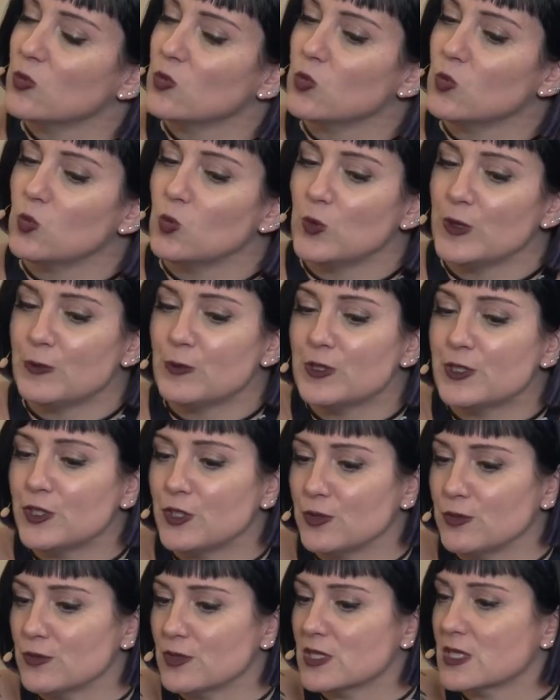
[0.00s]
And we would
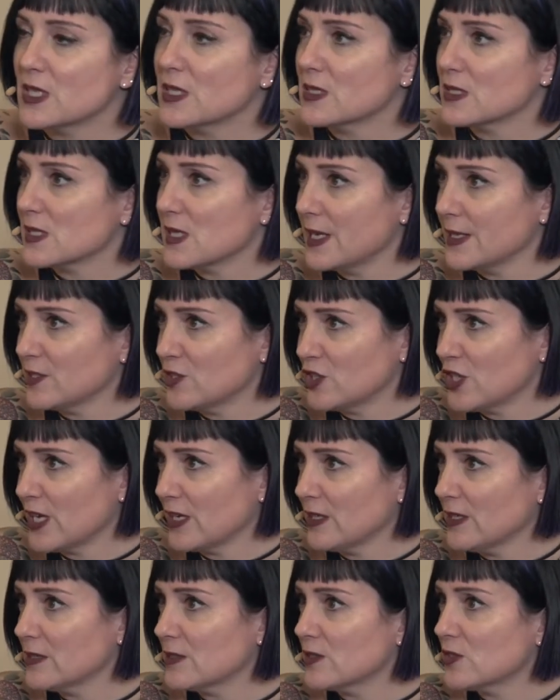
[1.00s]
use things like
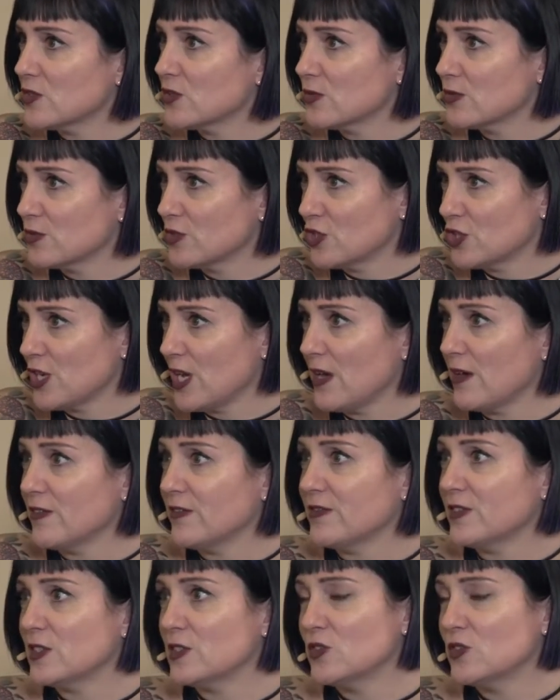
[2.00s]
Jenkins through Chef.